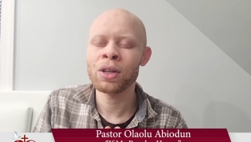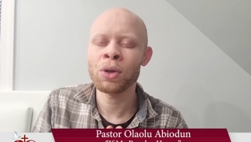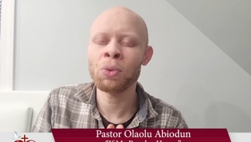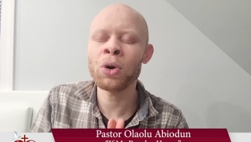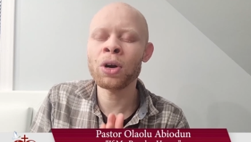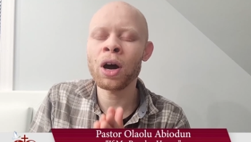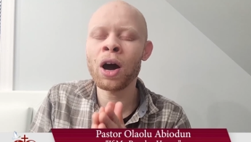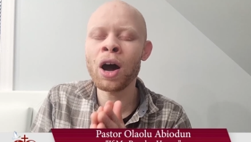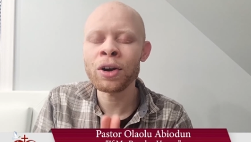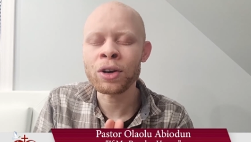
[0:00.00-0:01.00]
The word
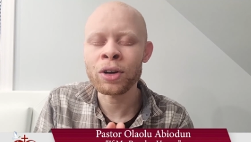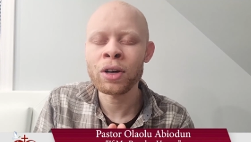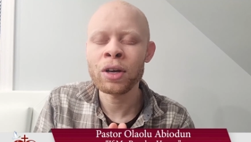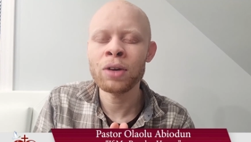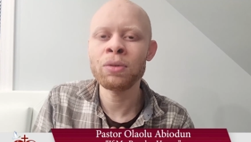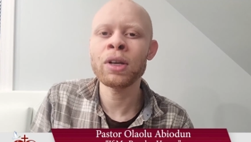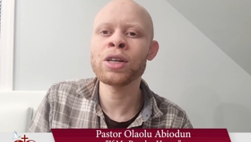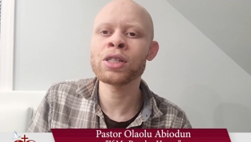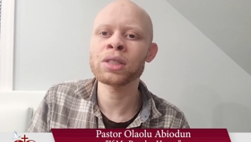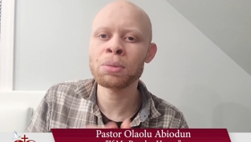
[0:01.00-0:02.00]
honor in
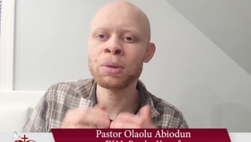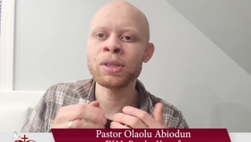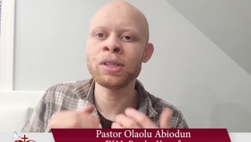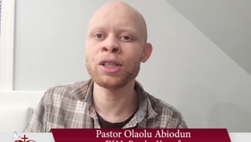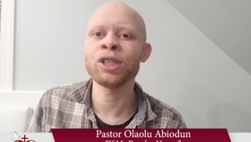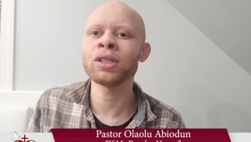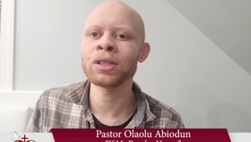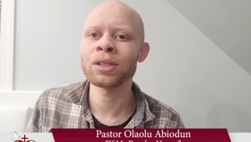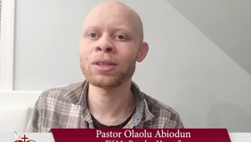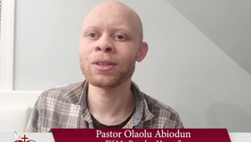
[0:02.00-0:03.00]
relation to position.
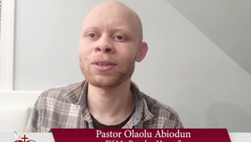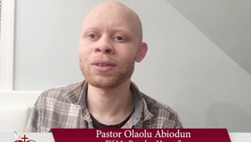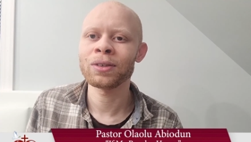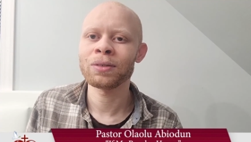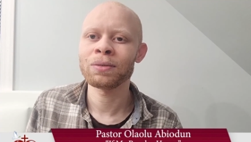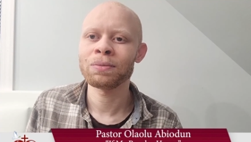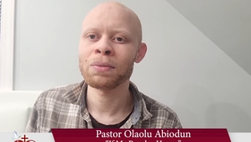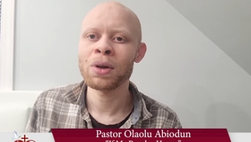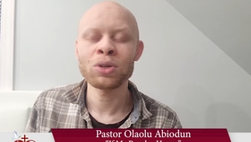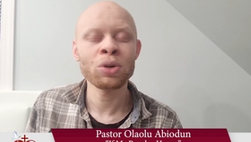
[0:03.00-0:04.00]

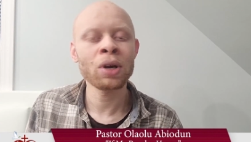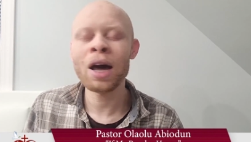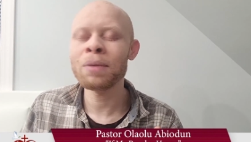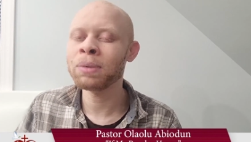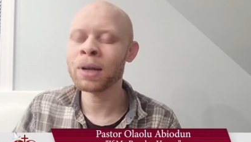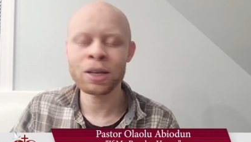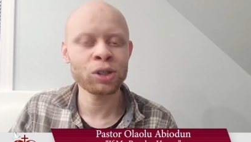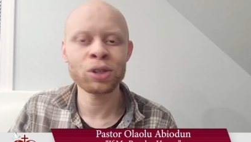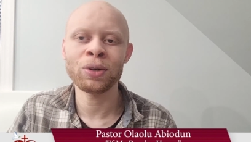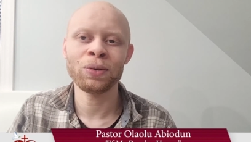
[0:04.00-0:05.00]
So God
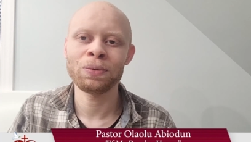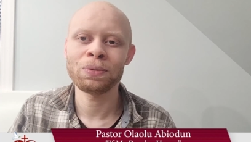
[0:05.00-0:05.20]
bless you.